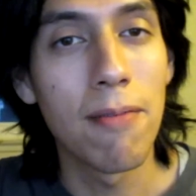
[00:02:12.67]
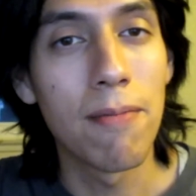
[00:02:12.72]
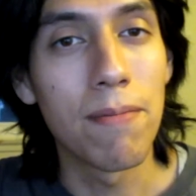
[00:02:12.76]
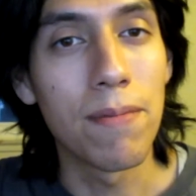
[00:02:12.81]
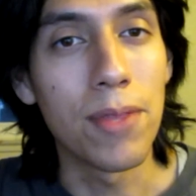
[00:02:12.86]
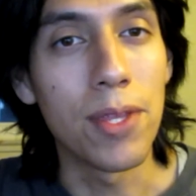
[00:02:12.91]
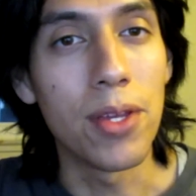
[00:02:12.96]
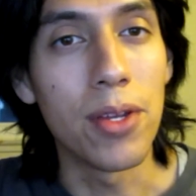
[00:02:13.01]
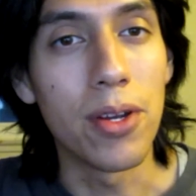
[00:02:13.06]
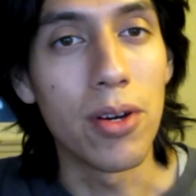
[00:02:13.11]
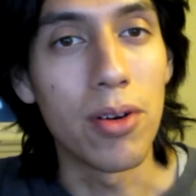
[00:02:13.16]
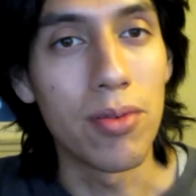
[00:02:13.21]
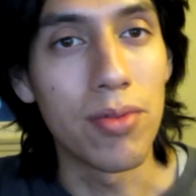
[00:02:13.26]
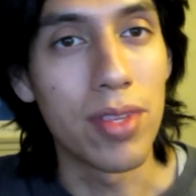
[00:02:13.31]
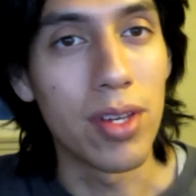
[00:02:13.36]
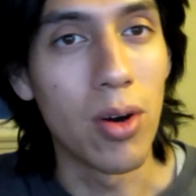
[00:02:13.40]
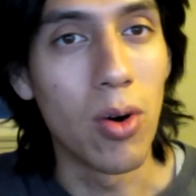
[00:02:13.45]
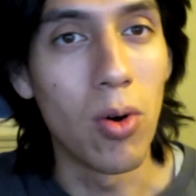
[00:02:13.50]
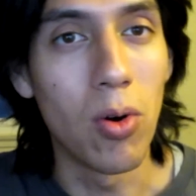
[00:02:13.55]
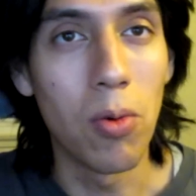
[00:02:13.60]

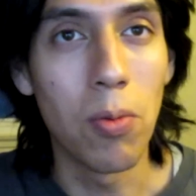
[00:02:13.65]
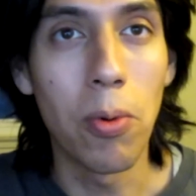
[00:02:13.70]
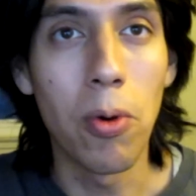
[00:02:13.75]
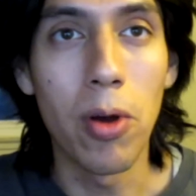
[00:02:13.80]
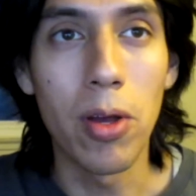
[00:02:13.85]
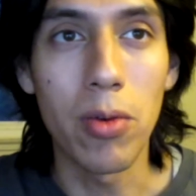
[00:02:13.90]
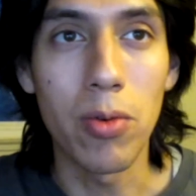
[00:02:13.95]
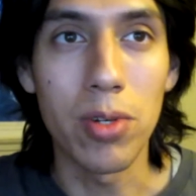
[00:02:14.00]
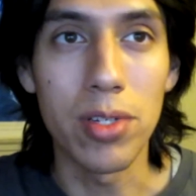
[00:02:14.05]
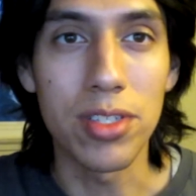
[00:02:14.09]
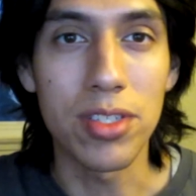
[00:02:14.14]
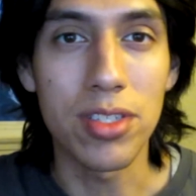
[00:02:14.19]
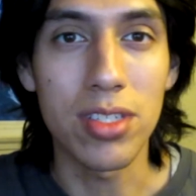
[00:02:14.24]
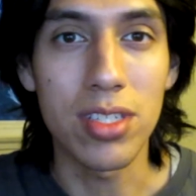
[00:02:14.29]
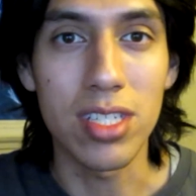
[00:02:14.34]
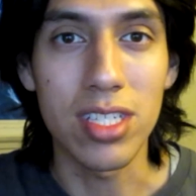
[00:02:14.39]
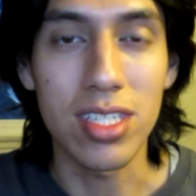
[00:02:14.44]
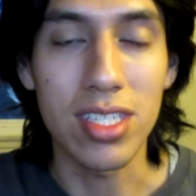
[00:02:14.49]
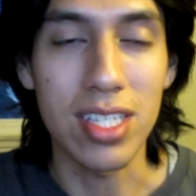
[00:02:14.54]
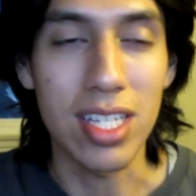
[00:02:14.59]
the whole point was
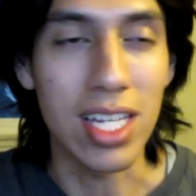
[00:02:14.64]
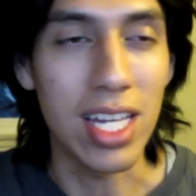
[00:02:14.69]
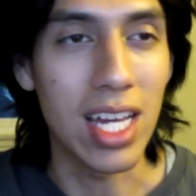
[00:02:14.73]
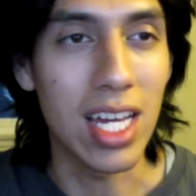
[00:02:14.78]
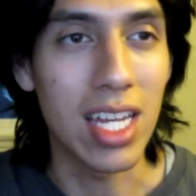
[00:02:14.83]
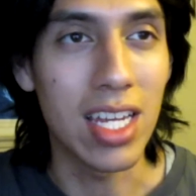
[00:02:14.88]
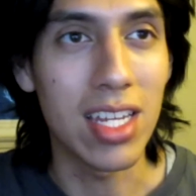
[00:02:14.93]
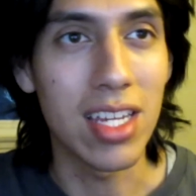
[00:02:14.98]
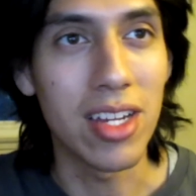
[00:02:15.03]
just to get,